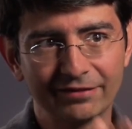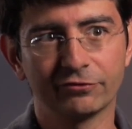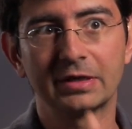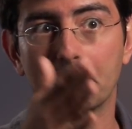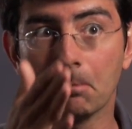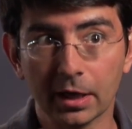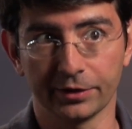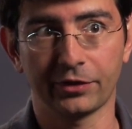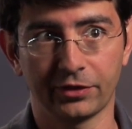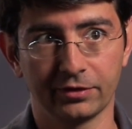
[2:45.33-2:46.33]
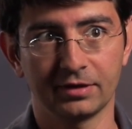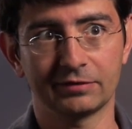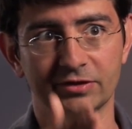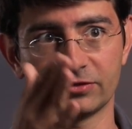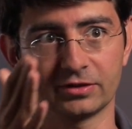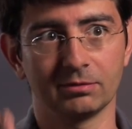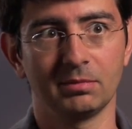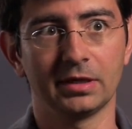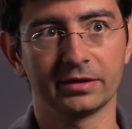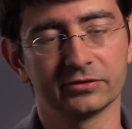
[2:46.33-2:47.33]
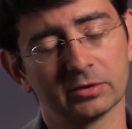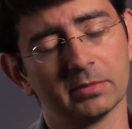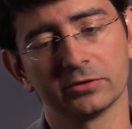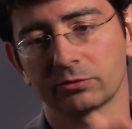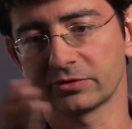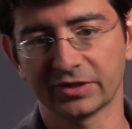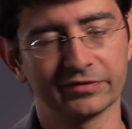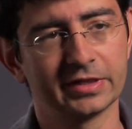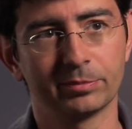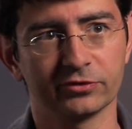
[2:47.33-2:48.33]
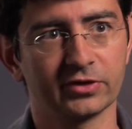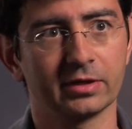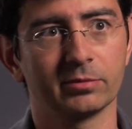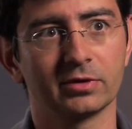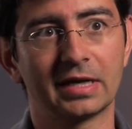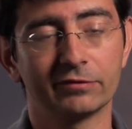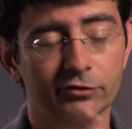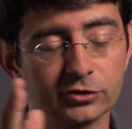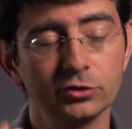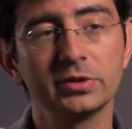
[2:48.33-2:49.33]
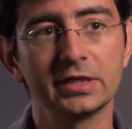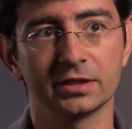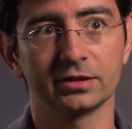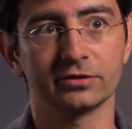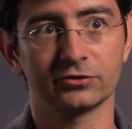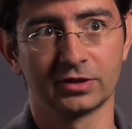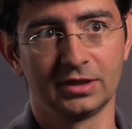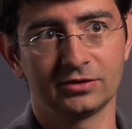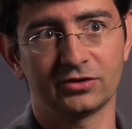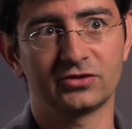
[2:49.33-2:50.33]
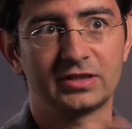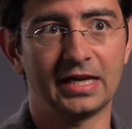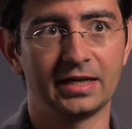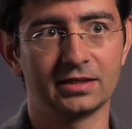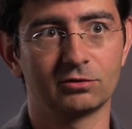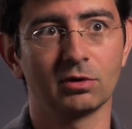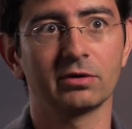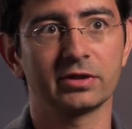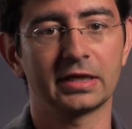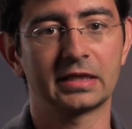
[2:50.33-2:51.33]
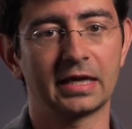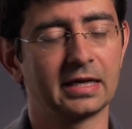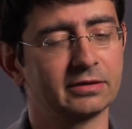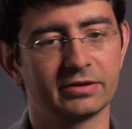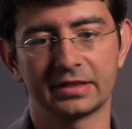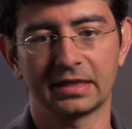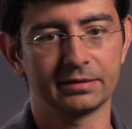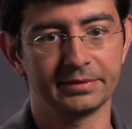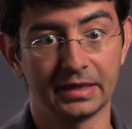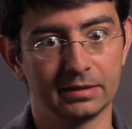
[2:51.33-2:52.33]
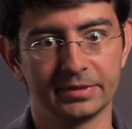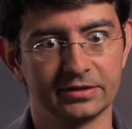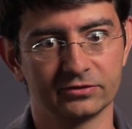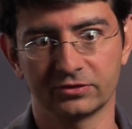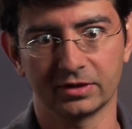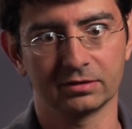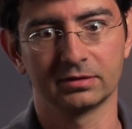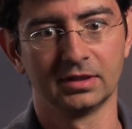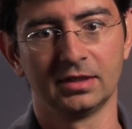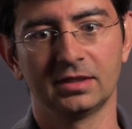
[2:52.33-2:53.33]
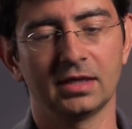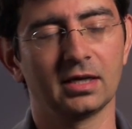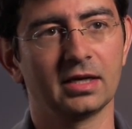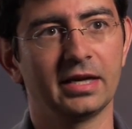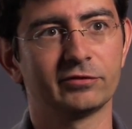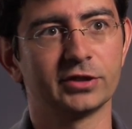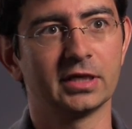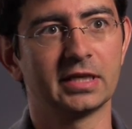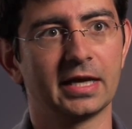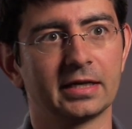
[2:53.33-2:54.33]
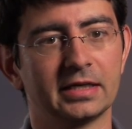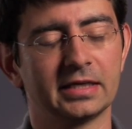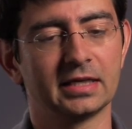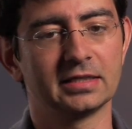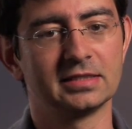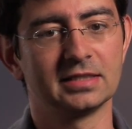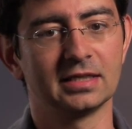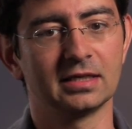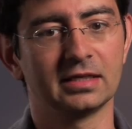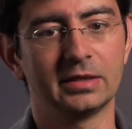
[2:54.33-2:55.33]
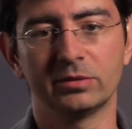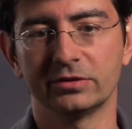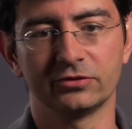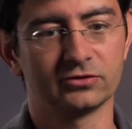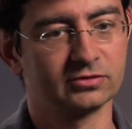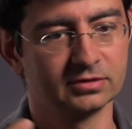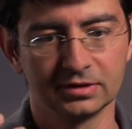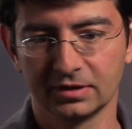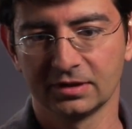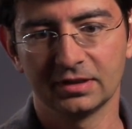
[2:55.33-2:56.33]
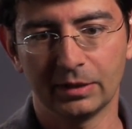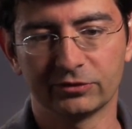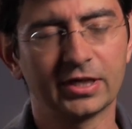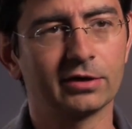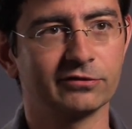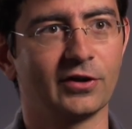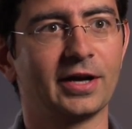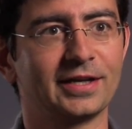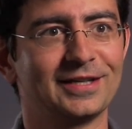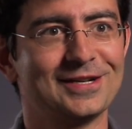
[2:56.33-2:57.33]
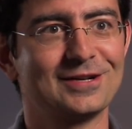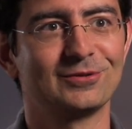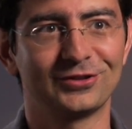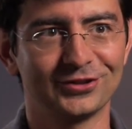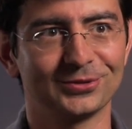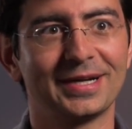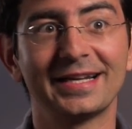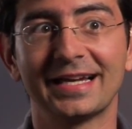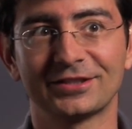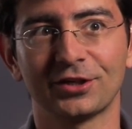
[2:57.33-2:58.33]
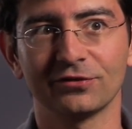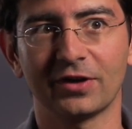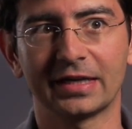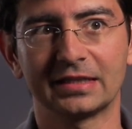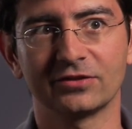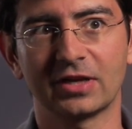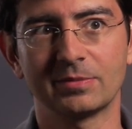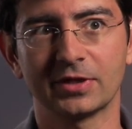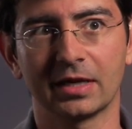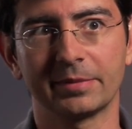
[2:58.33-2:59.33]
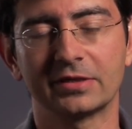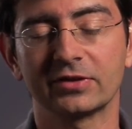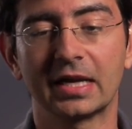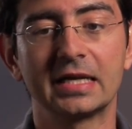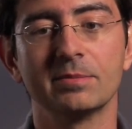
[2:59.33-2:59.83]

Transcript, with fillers: every month, every single month, and some months were 70%. But on that, for 2 years, sustained growth like that, I don't think anybody's, you know, ever done that, and it was terrifying. You know, it was exhilarating and terrifying at the same time, because at any